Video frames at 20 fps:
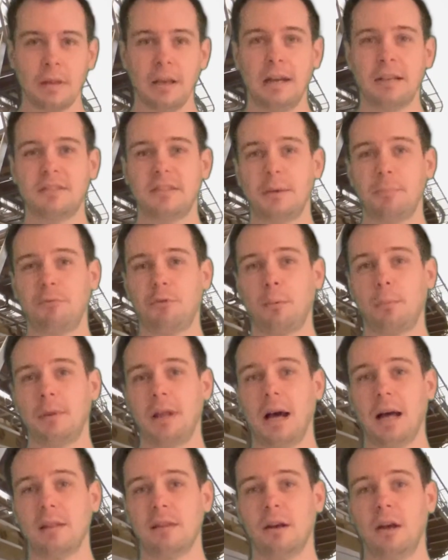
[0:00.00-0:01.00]
Except from
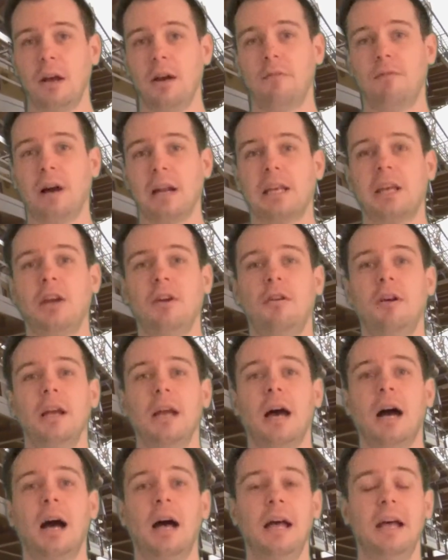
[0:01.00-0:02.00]
that,
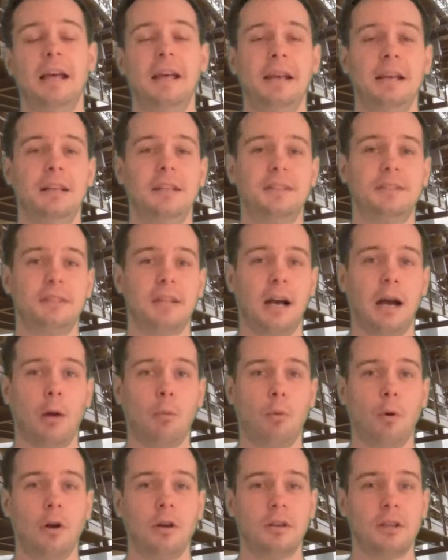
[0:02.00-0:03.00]
Valkyria is a
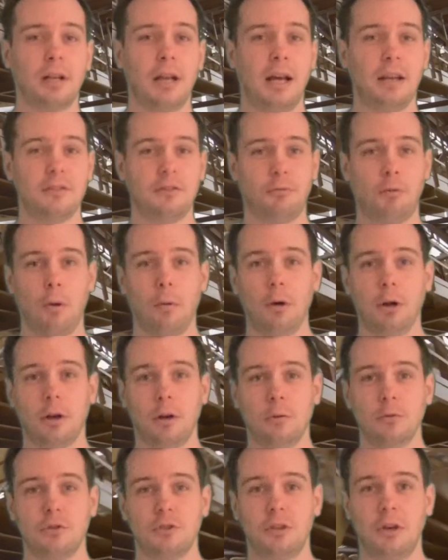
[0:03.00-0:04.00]
world-class roller
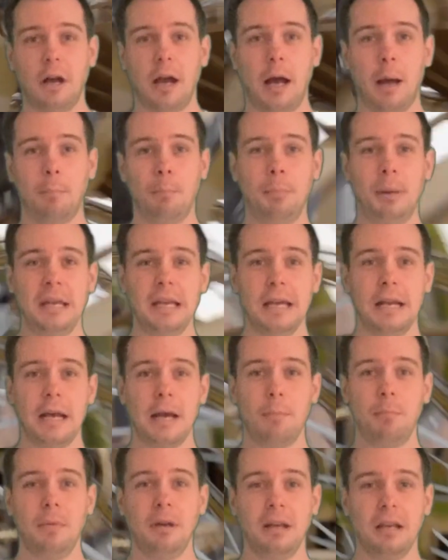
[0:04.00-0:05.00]
coaster, and
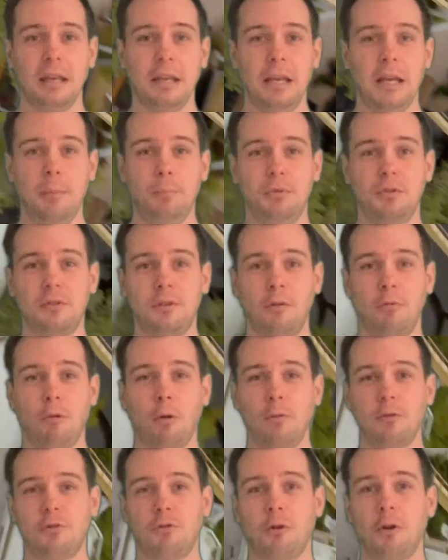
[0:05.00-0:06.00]
B&M keeps the
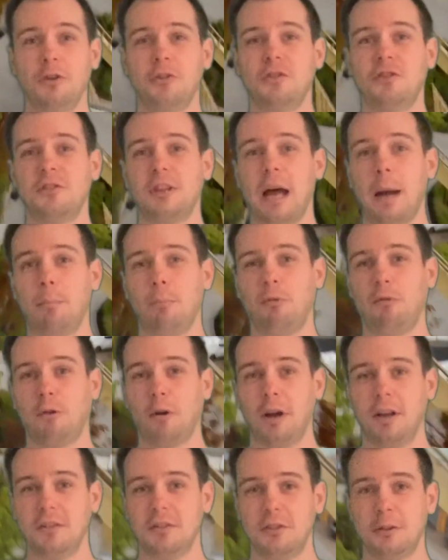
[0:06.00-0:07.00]
Rolls-Royce stamp for
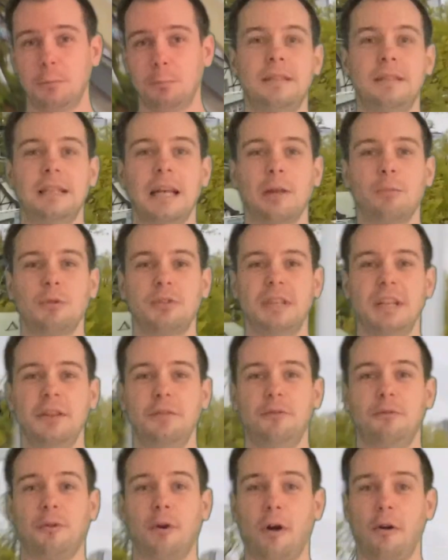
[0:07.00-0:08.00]
us. That was
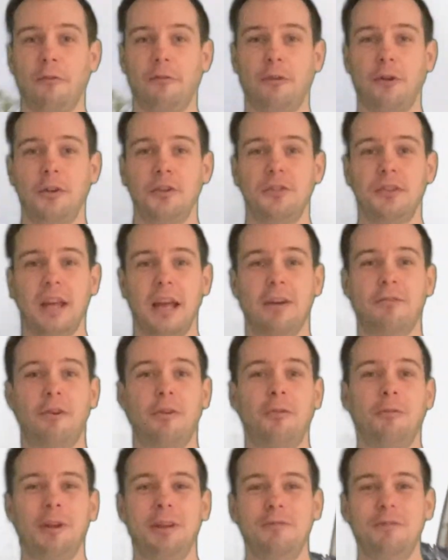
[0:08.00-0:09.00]
it for our first ever
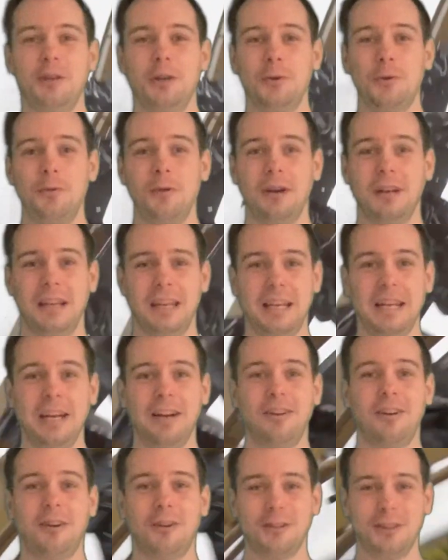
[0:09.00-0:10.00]
review
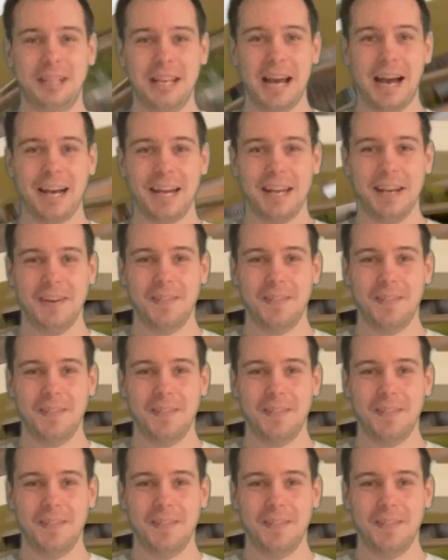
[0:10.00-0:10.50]
here on Tiagi.